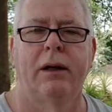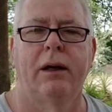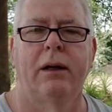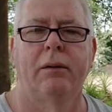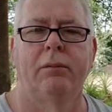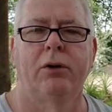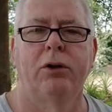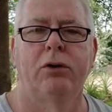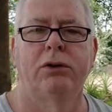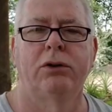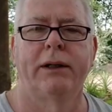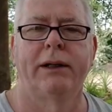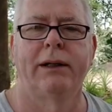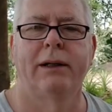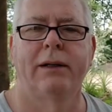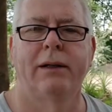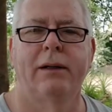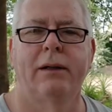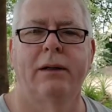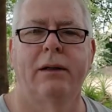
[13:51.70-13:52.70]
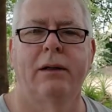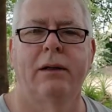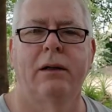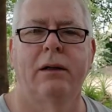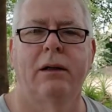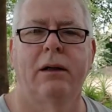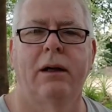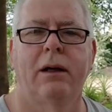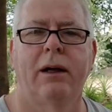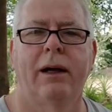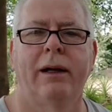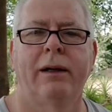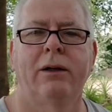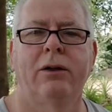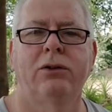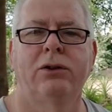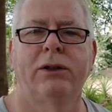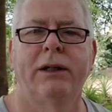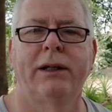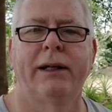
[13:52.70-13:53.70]
I'm New Zealand. A
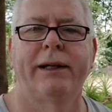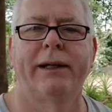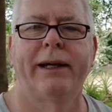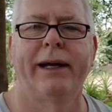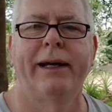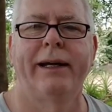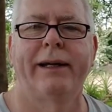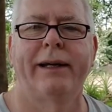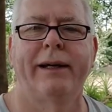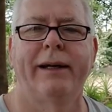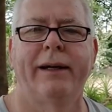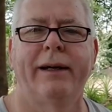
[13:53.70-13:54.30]
New Zealand cake.